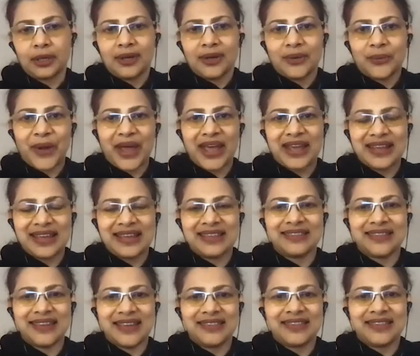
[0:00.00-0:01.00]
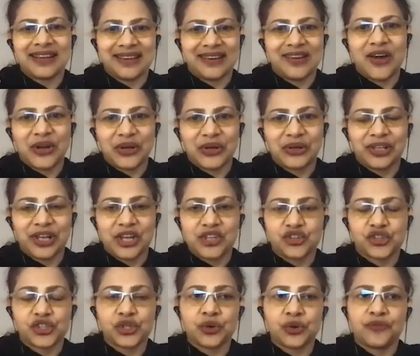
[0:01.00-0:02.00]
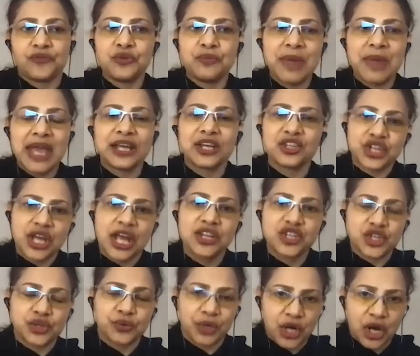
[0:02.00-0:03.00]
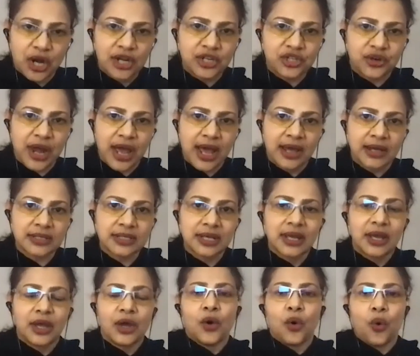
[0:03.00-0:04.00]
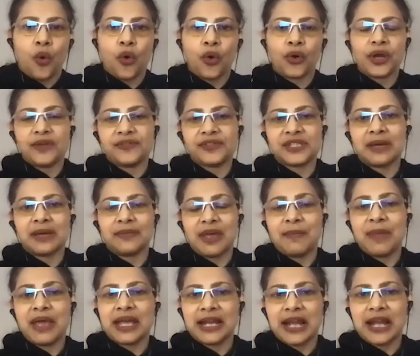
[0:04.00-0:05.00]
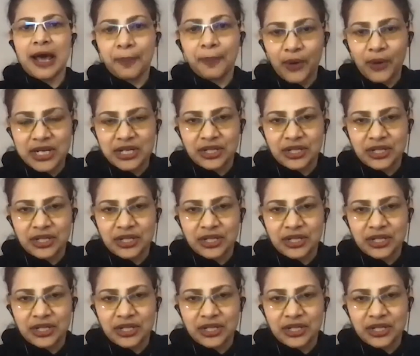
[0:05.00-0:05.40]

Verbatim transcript: right in in the canonical ledger. So if you make a change to a contract or if they make an upgrade to